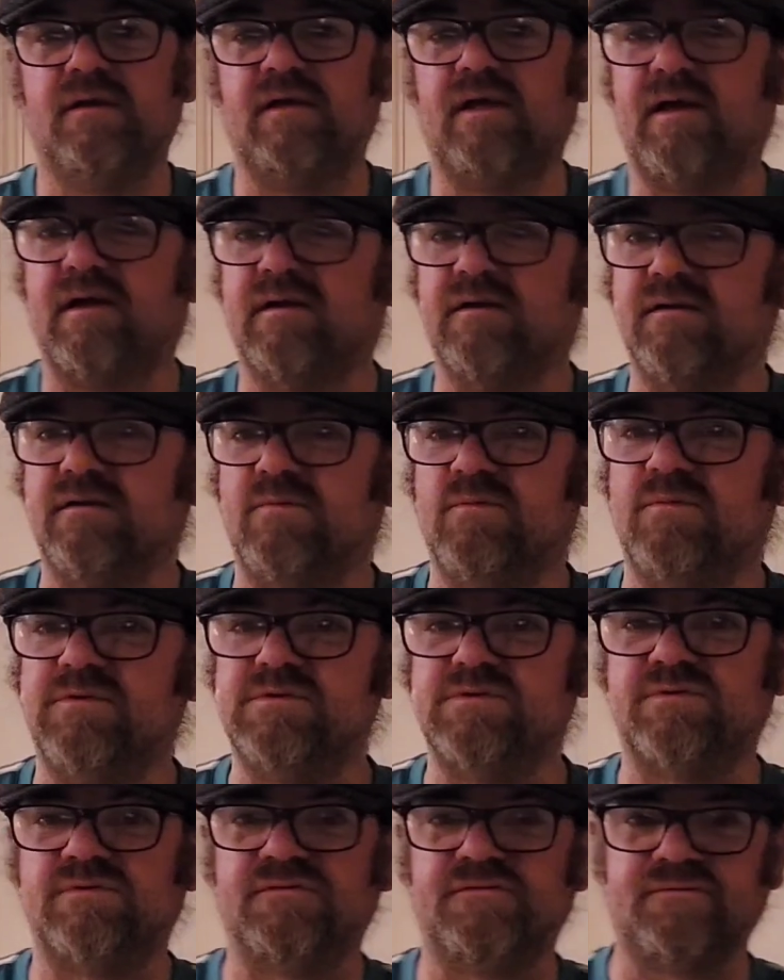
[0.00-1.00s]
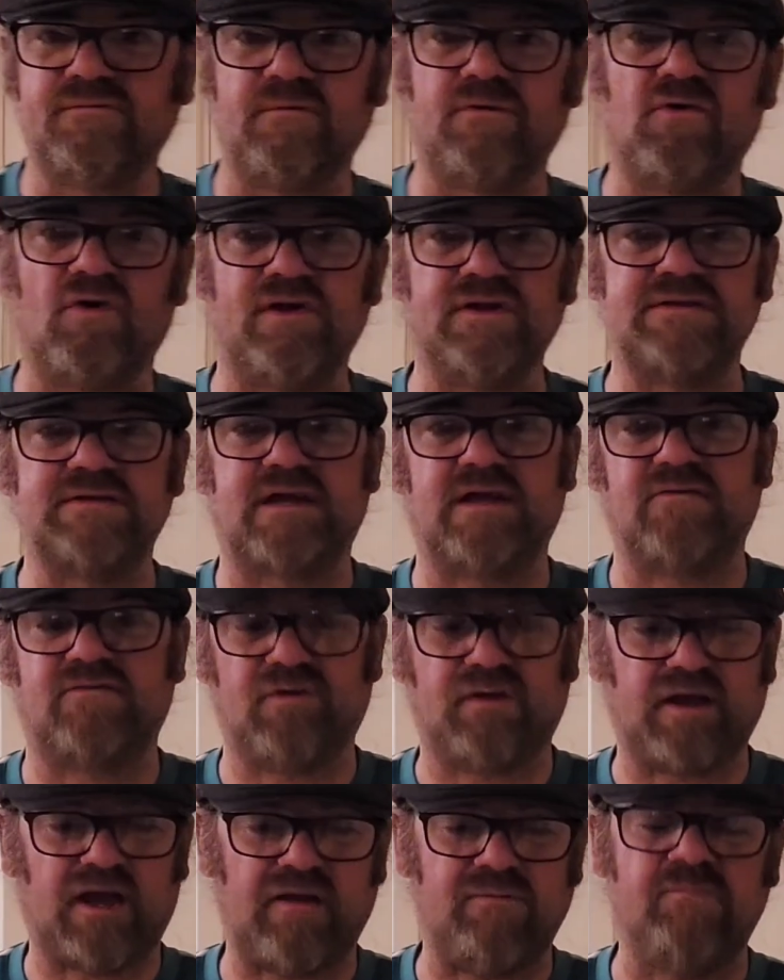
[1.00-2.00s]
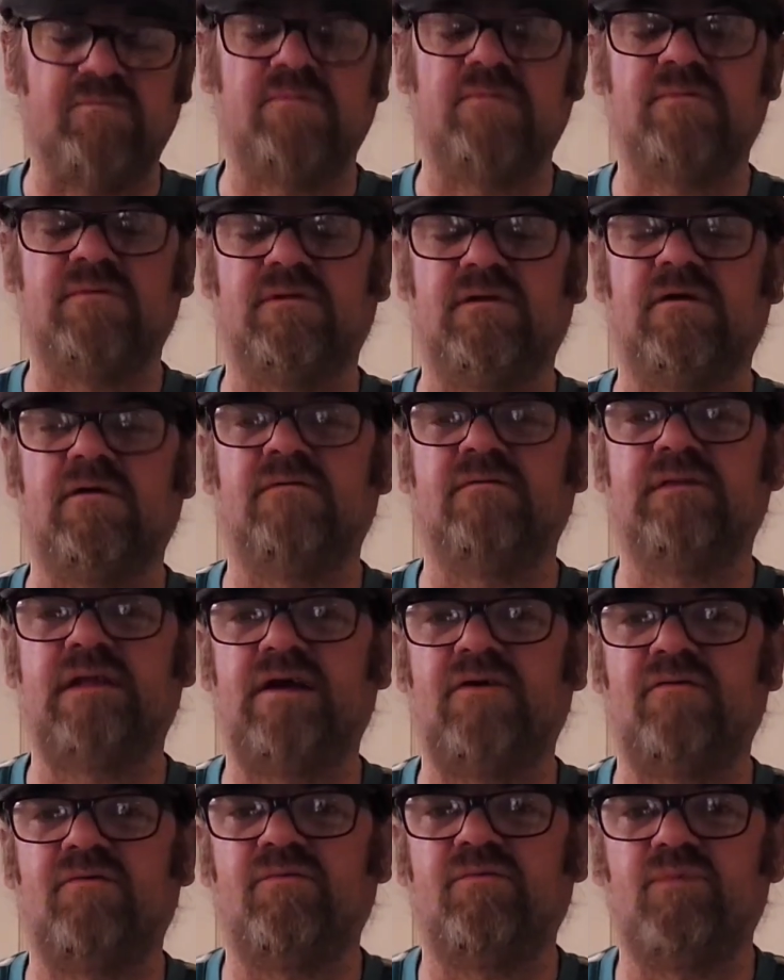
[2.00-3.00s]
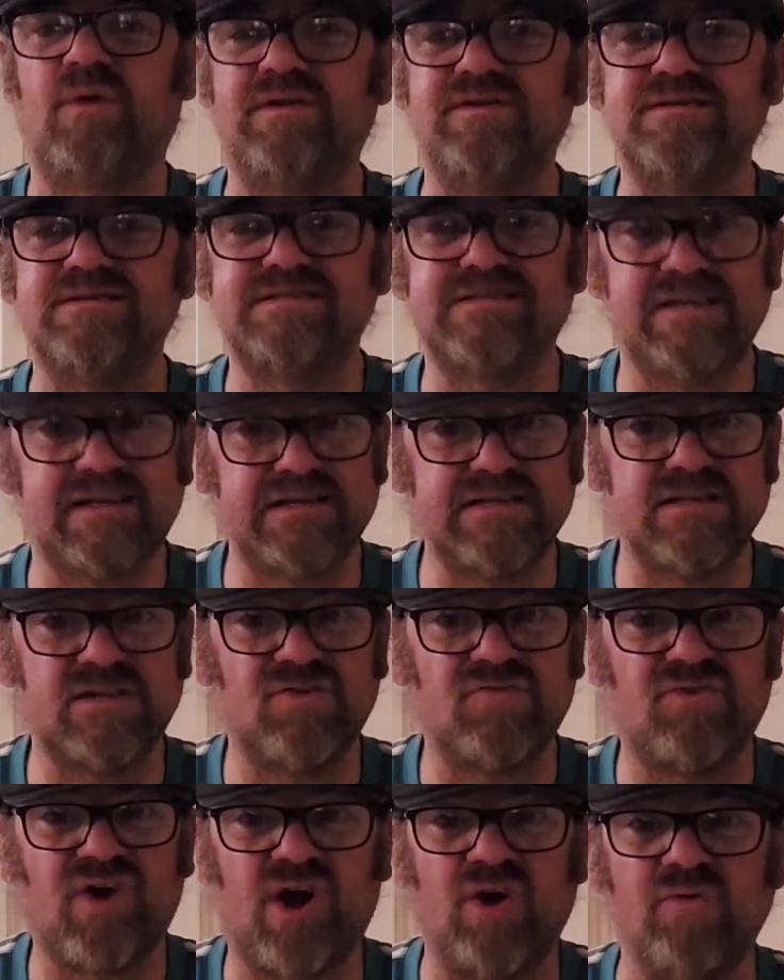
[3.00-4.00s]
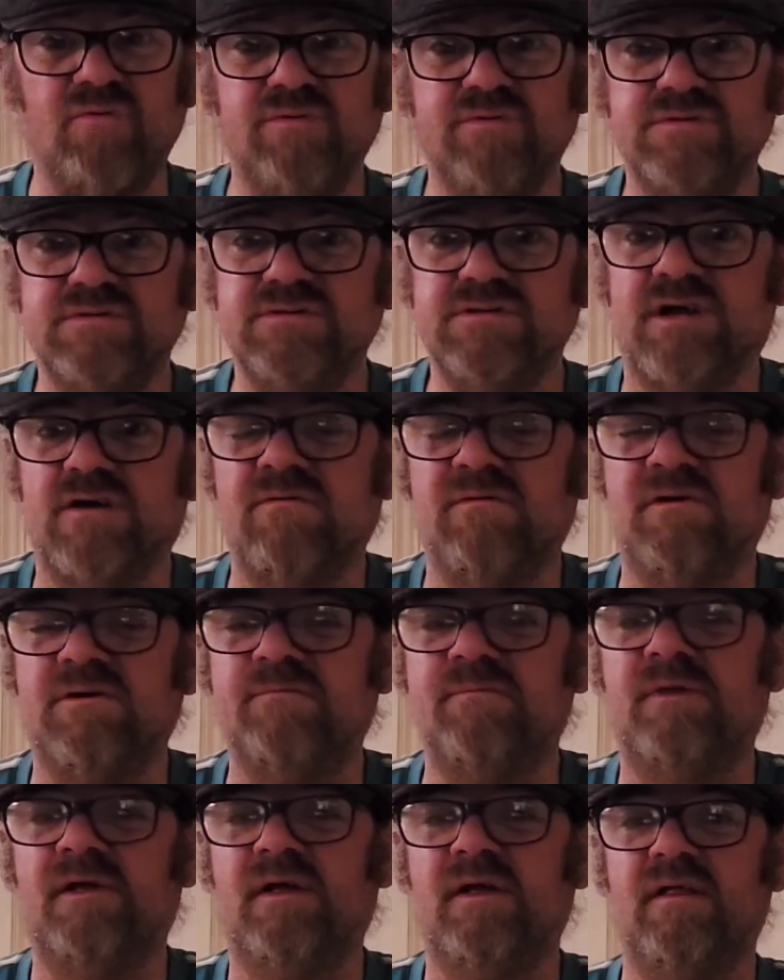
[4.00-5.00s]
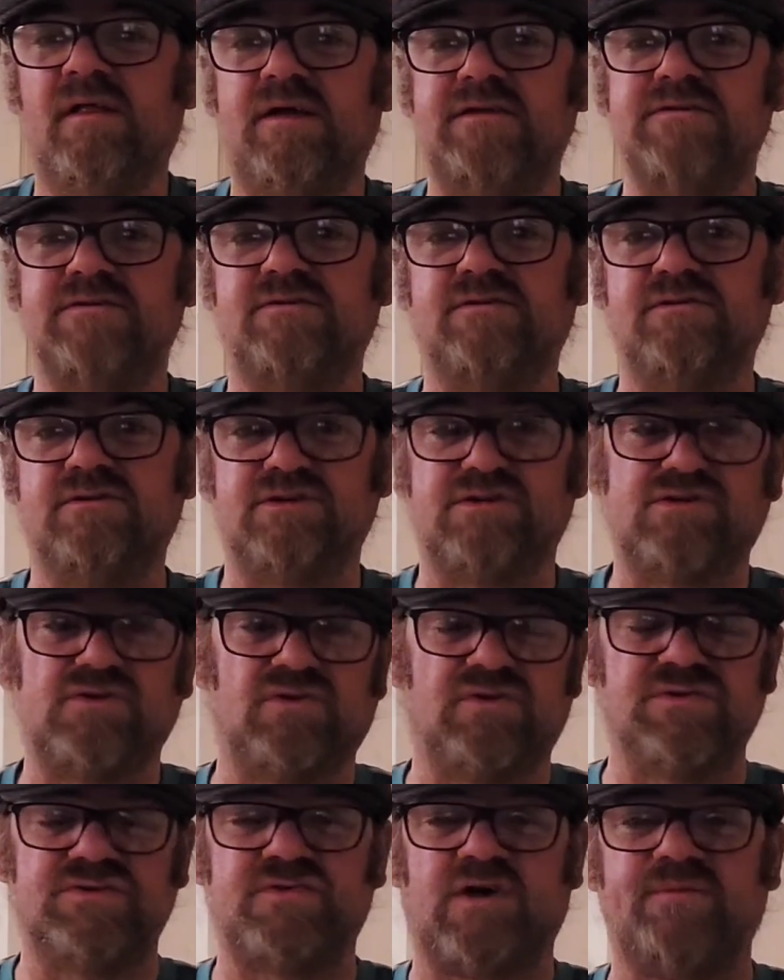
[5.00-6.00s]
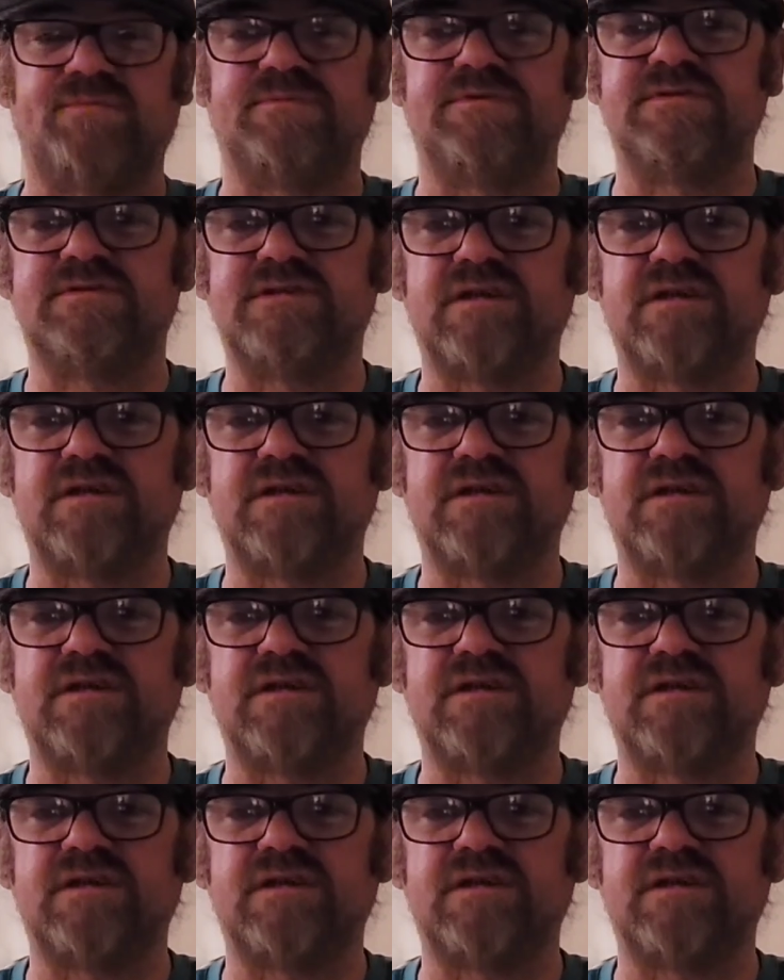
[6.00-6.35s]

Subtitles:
and then we've got it together again, and now won 6 in a row. So that's good. It shot us up to